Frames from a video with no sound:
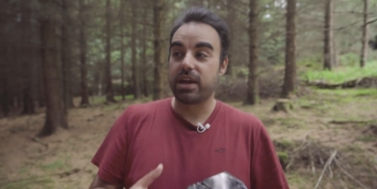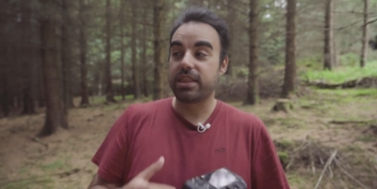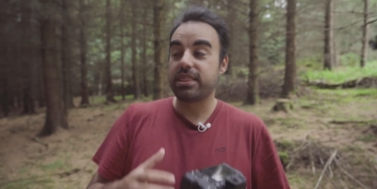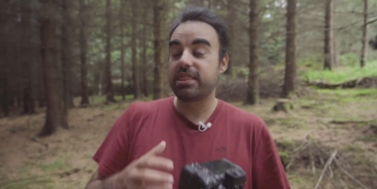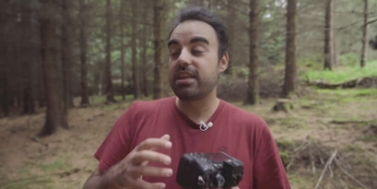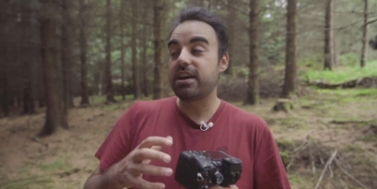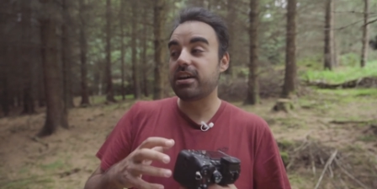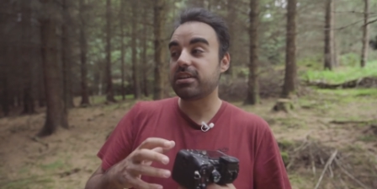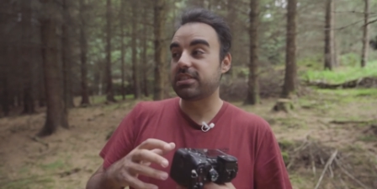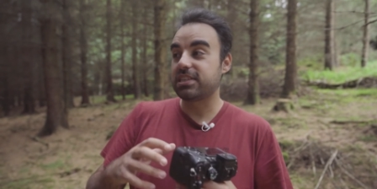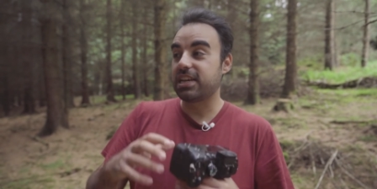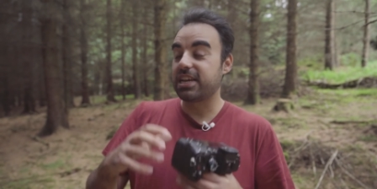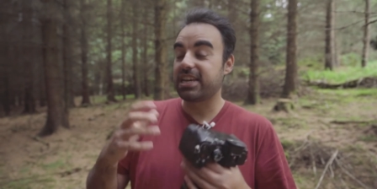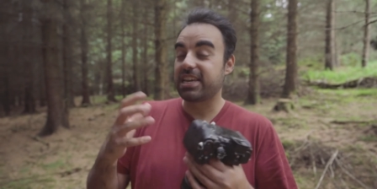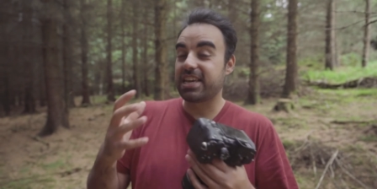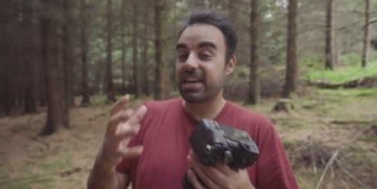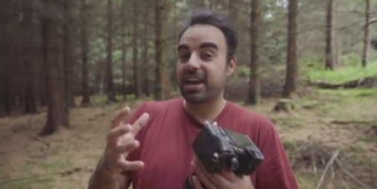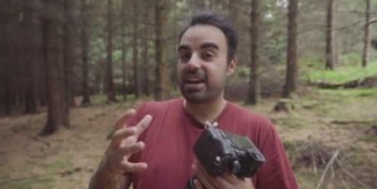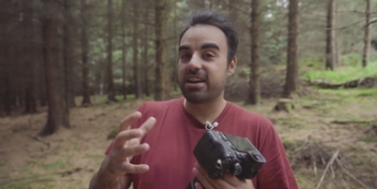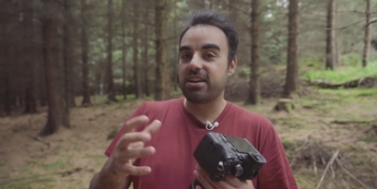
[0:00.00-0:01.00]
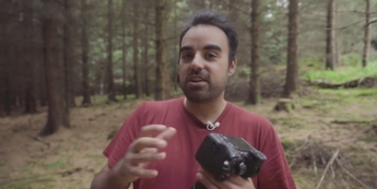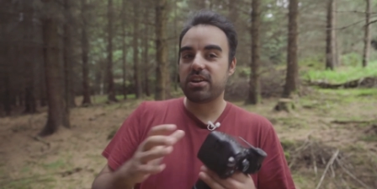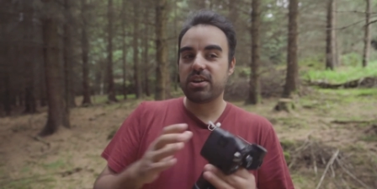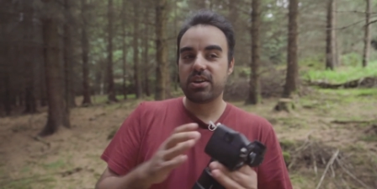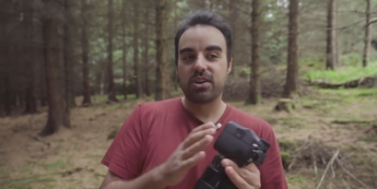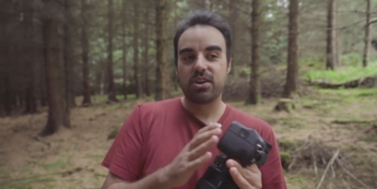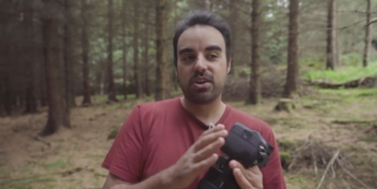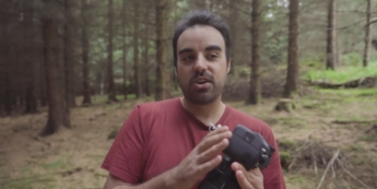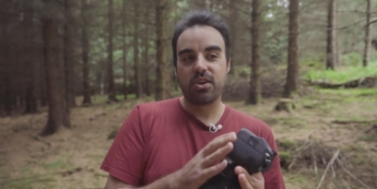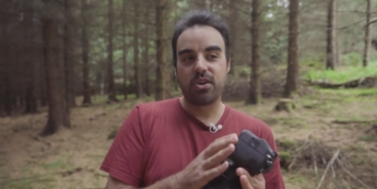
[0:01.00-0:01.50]
And thus, again,
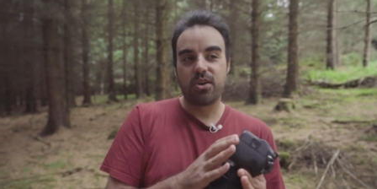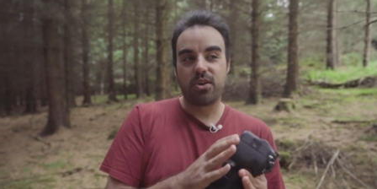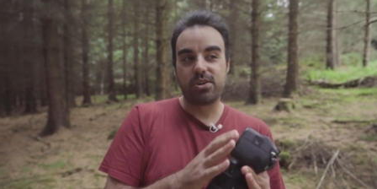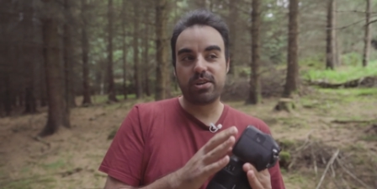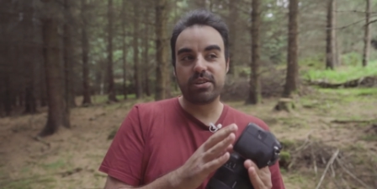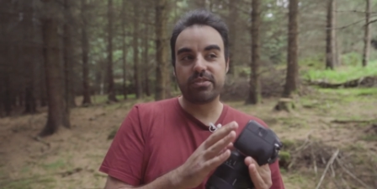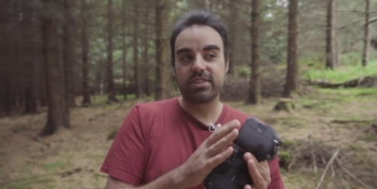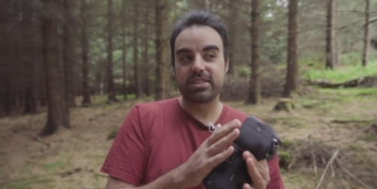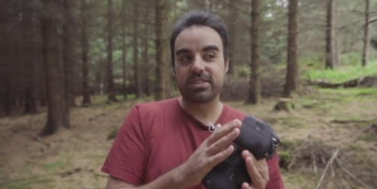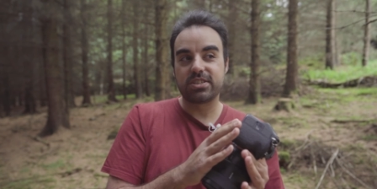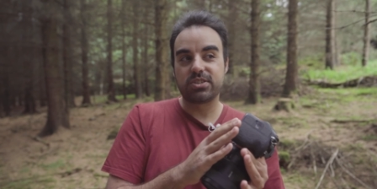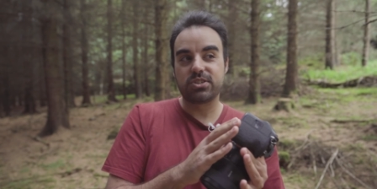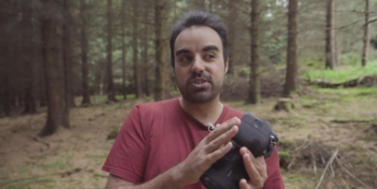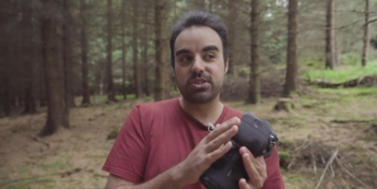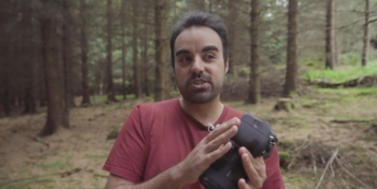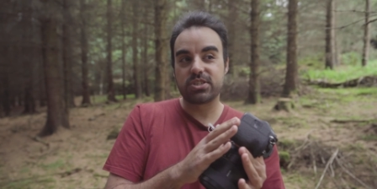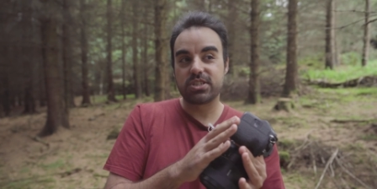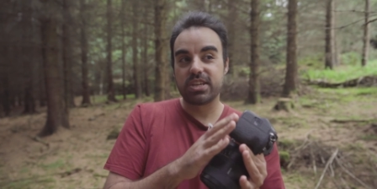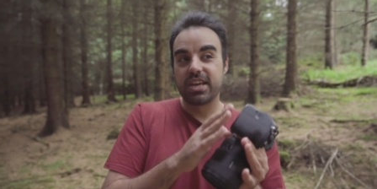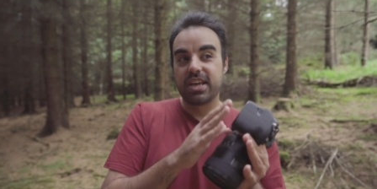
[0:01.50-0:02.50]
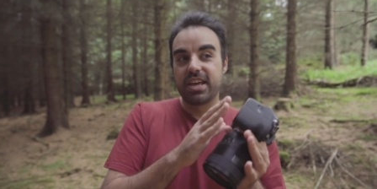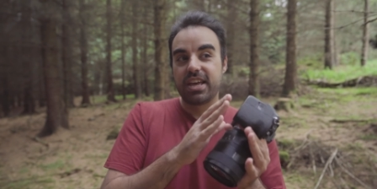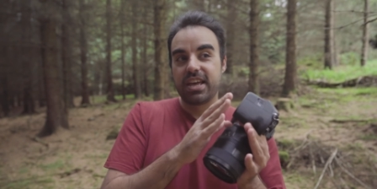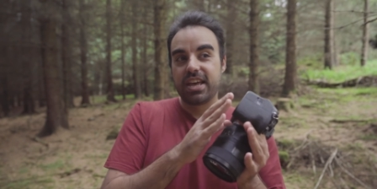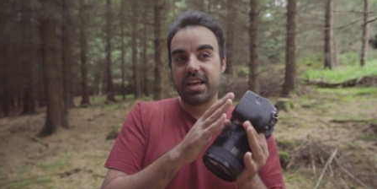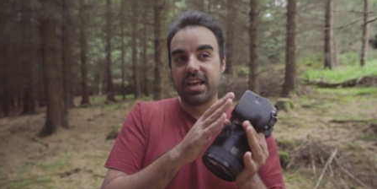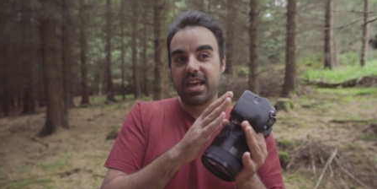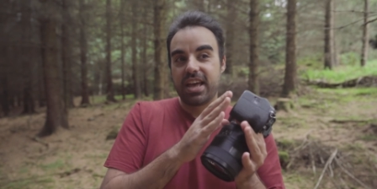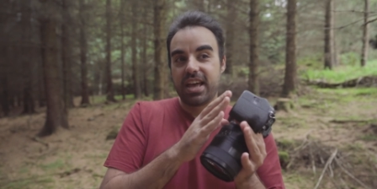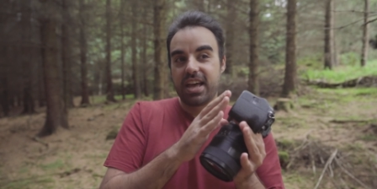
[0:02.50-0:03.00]
all of this is just
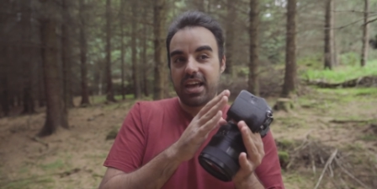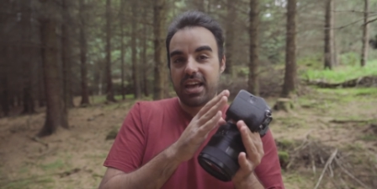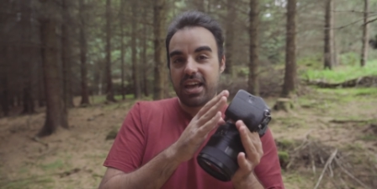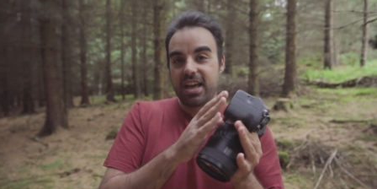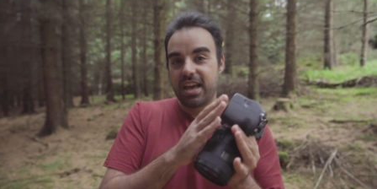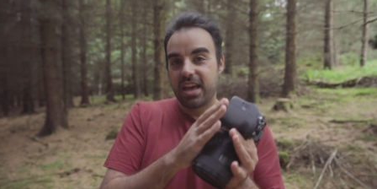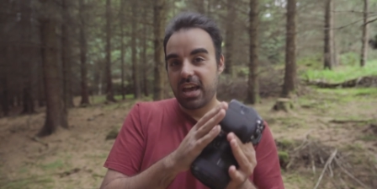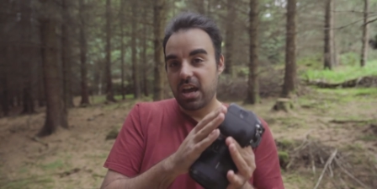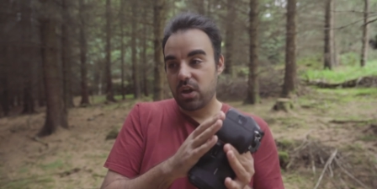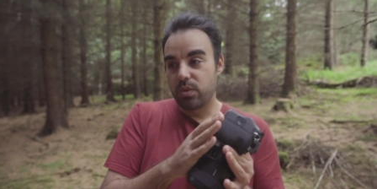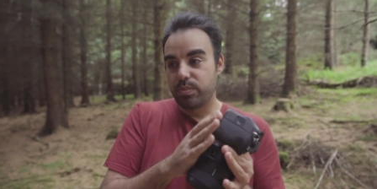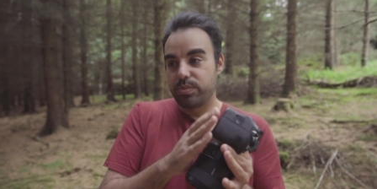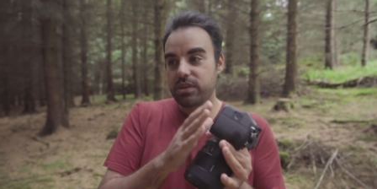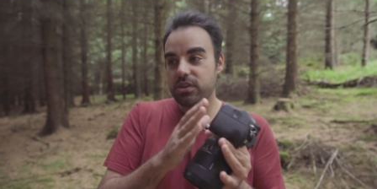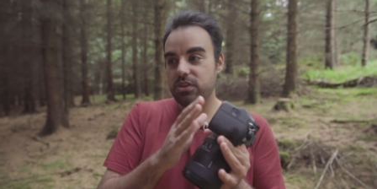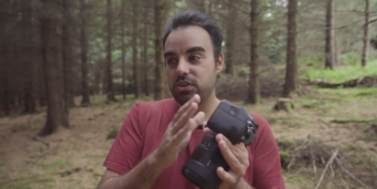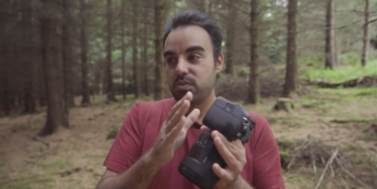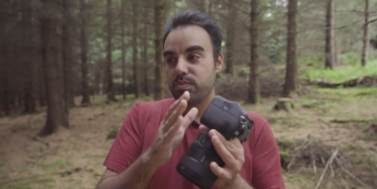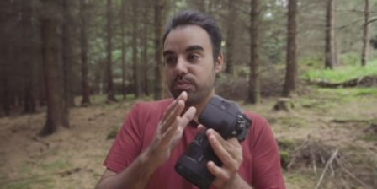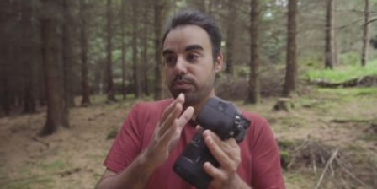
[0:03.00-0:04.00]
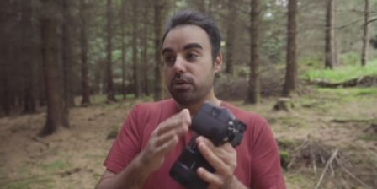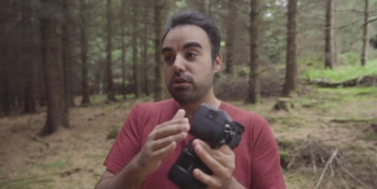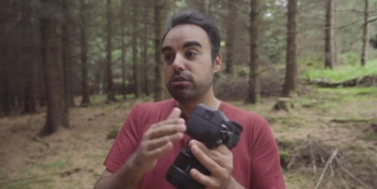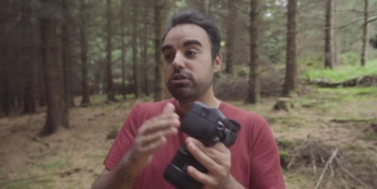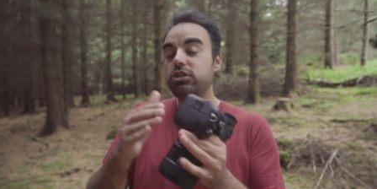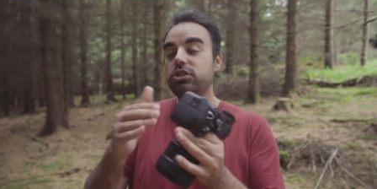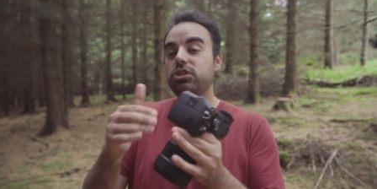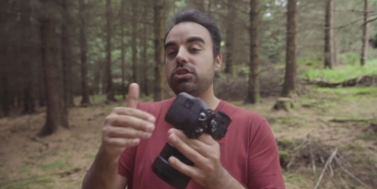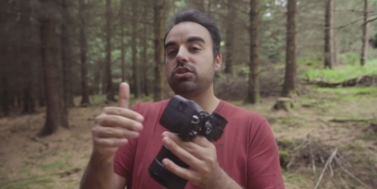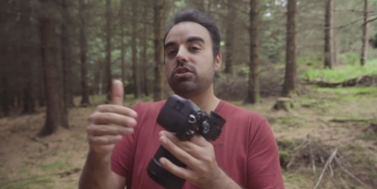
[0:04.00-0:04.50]
helping you
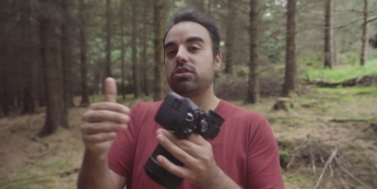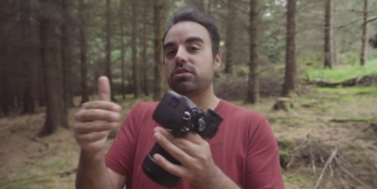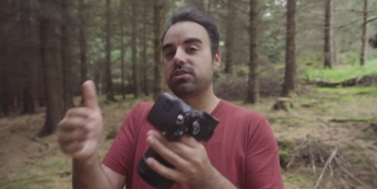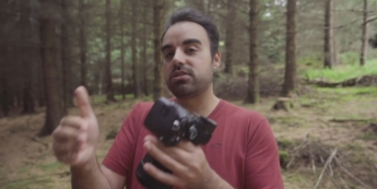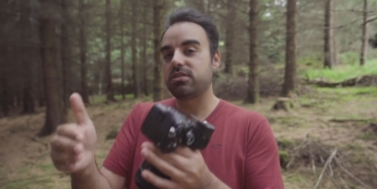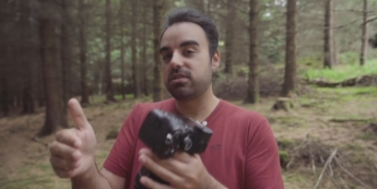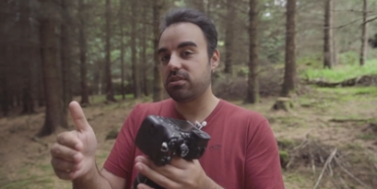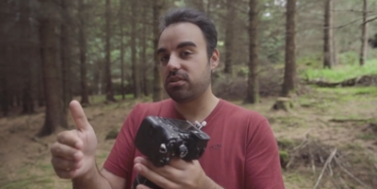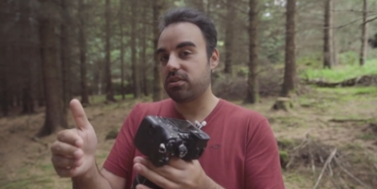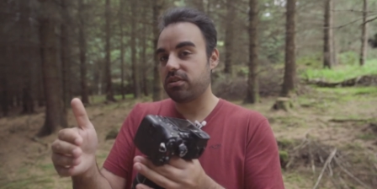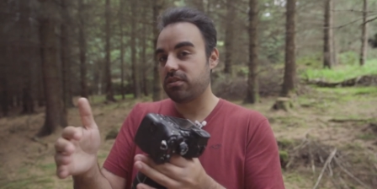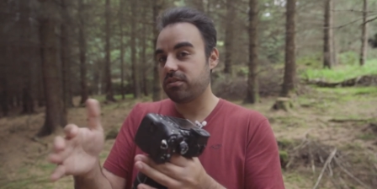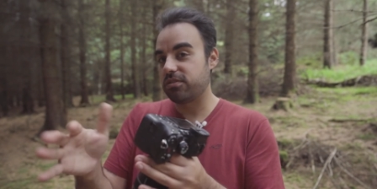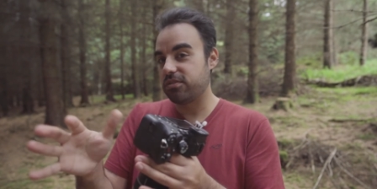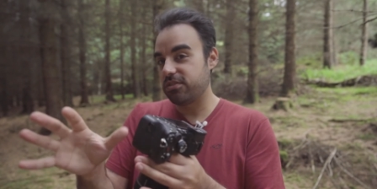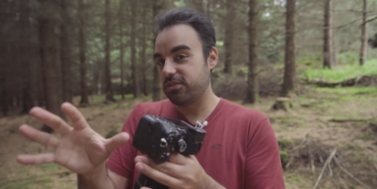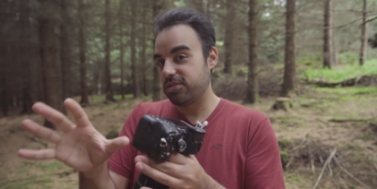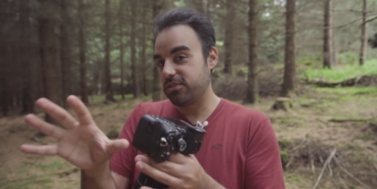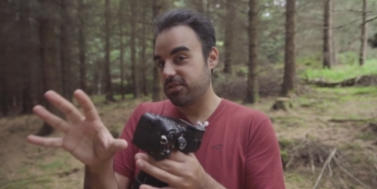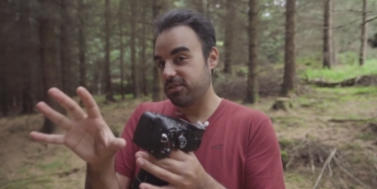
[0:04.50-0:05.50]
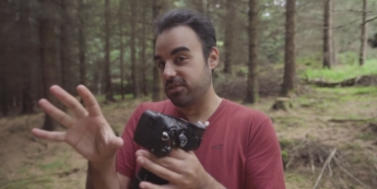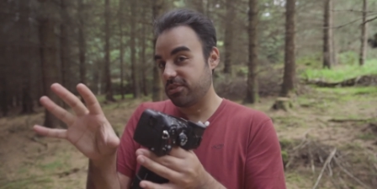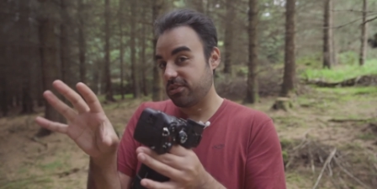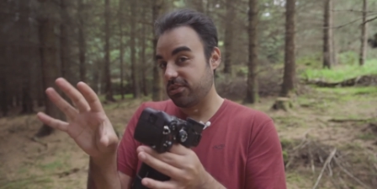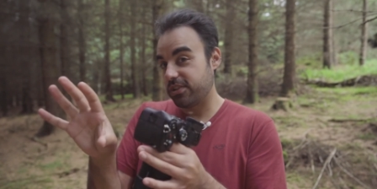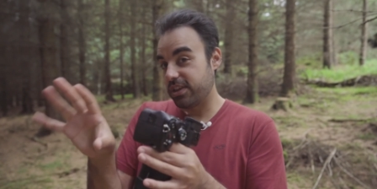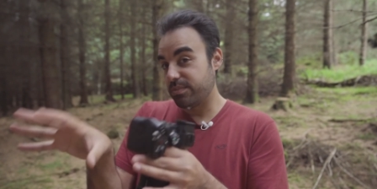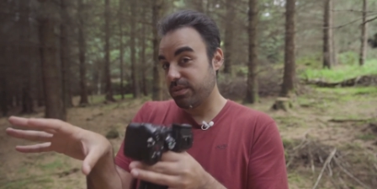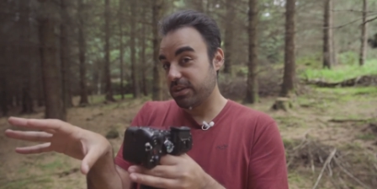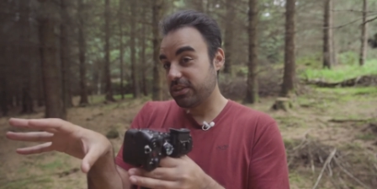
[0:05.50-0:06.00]
push your
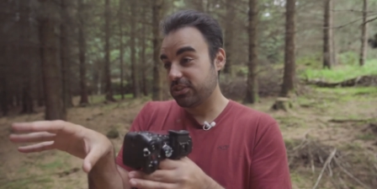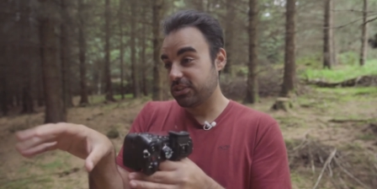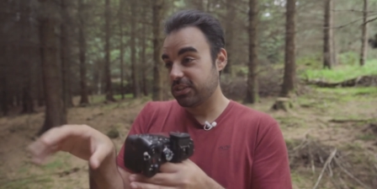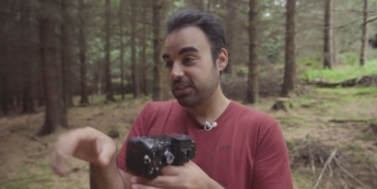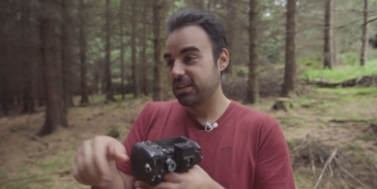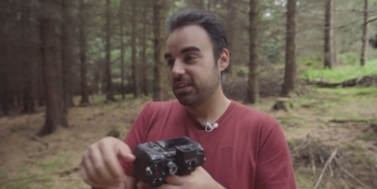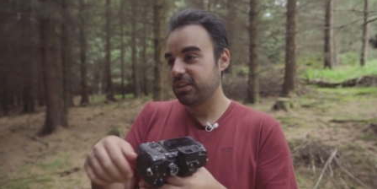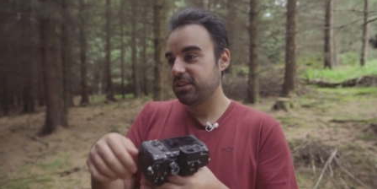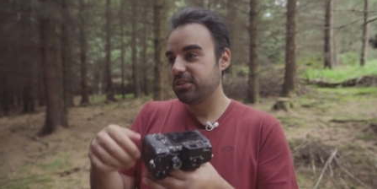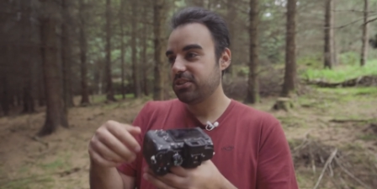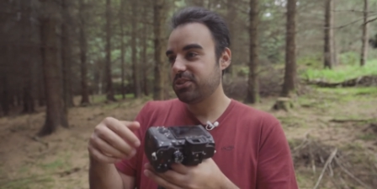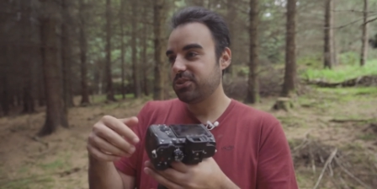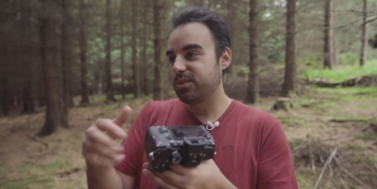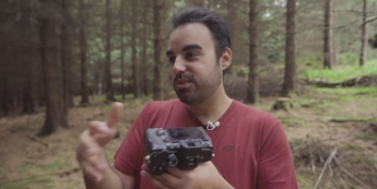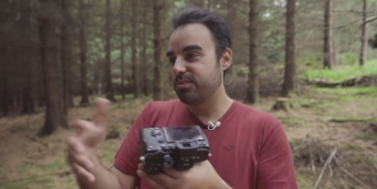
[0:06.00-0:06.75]
image to a